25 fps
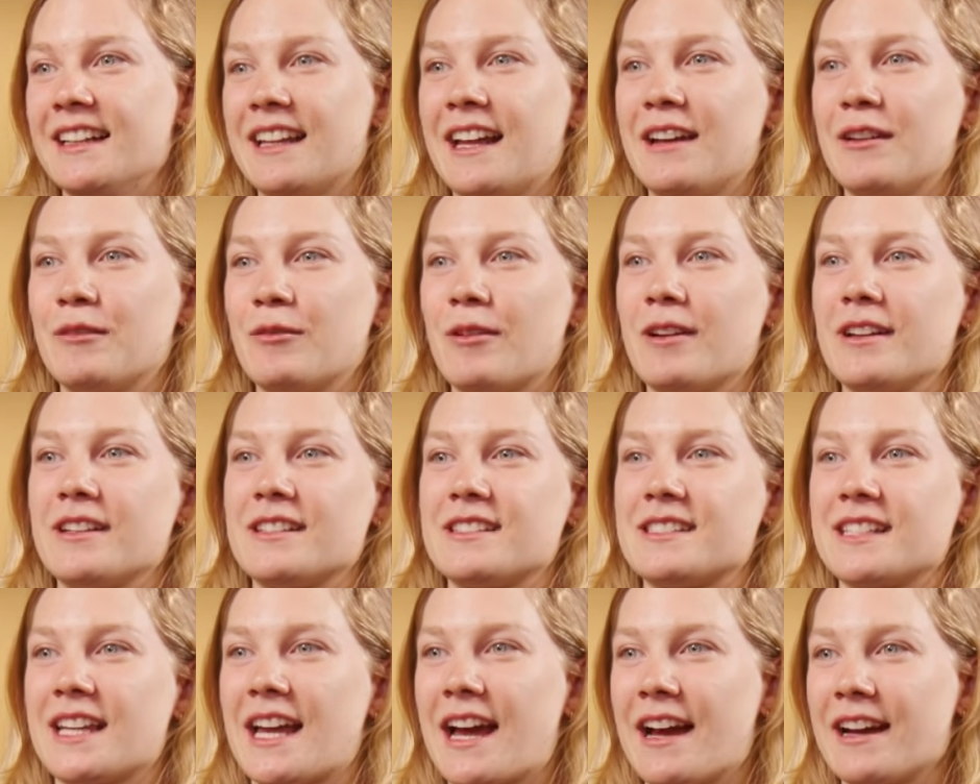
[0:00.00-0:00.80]
And then
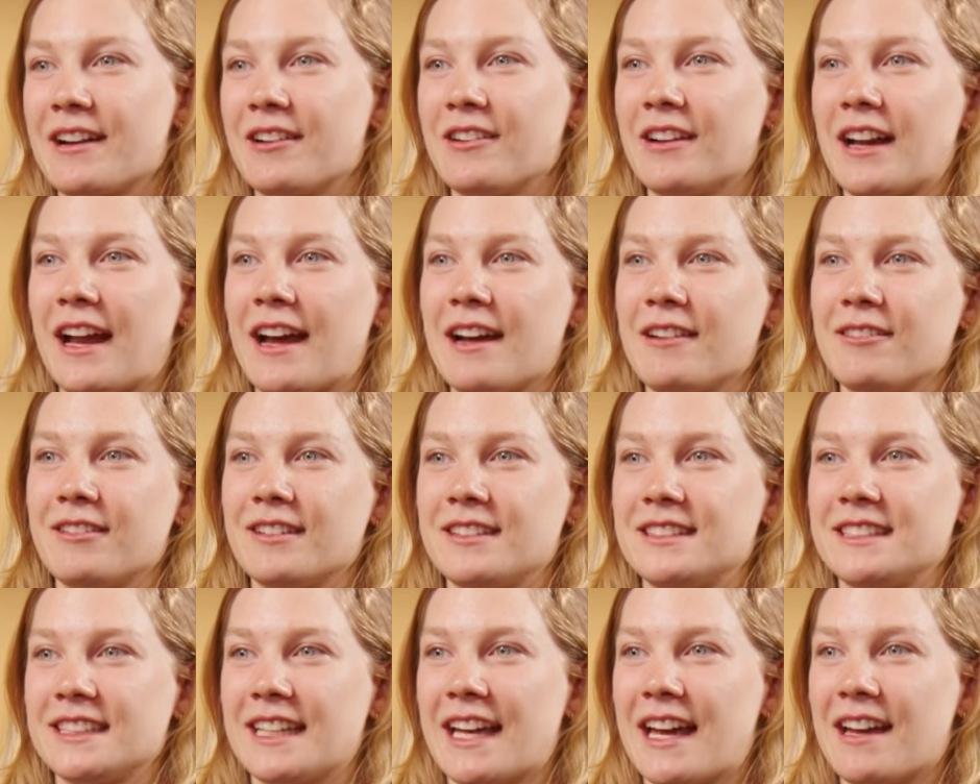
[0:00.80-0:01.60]
once Iago and I
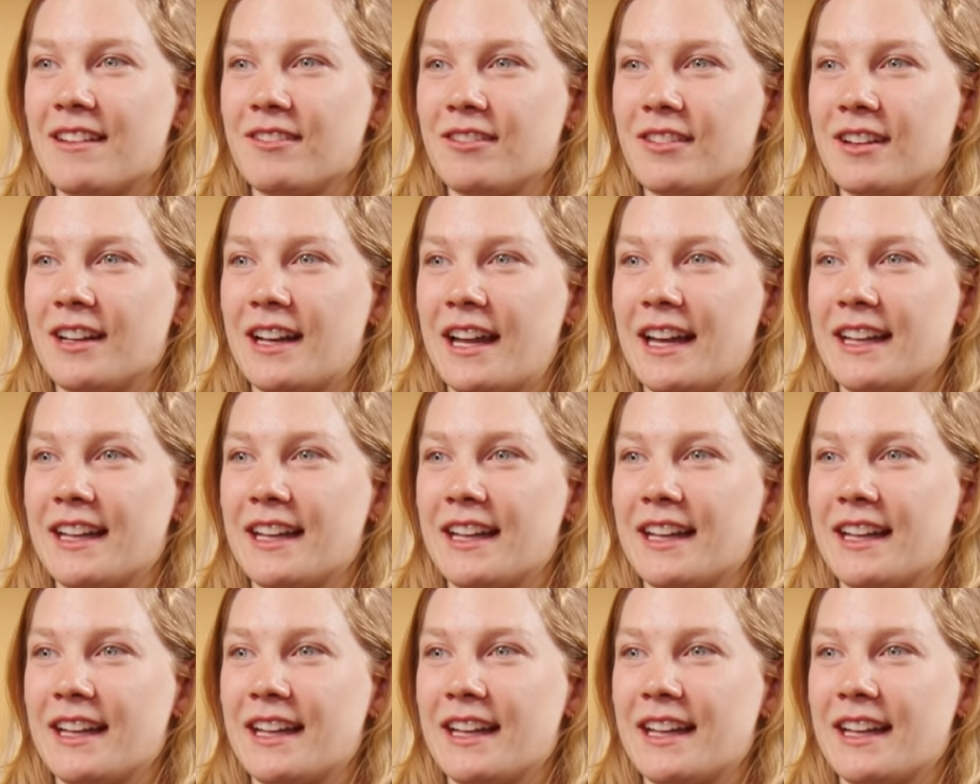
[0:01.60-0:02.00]
were together,